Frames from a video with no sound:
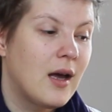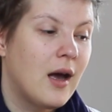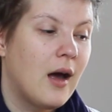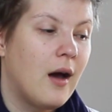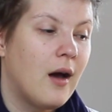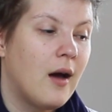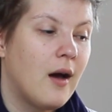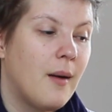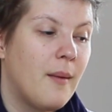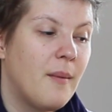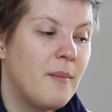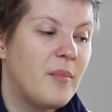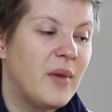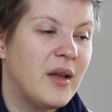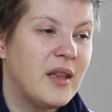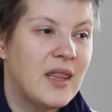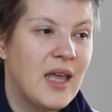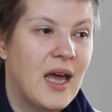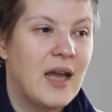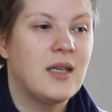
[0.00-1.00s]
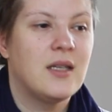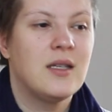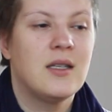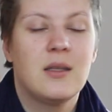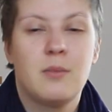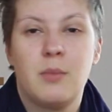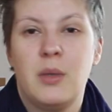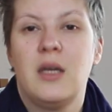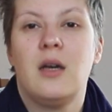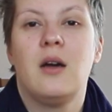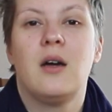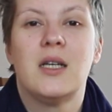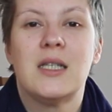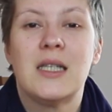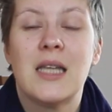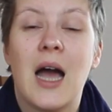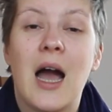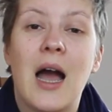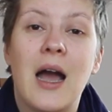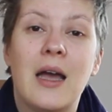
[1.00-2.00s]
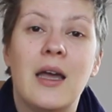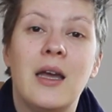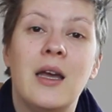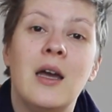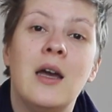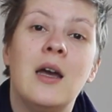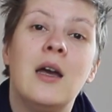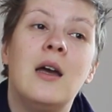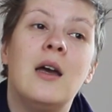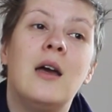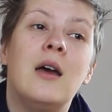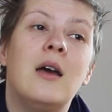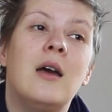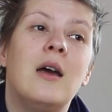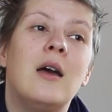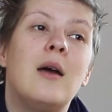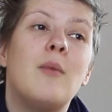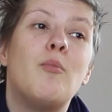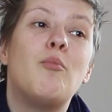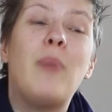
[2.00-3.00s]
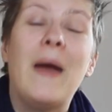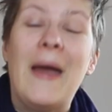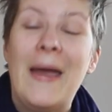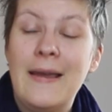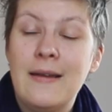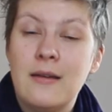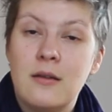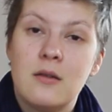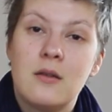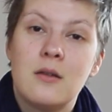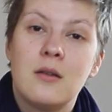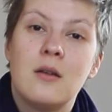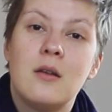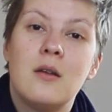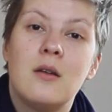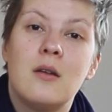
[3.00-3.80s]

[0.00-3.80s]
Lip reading: but that is because I paint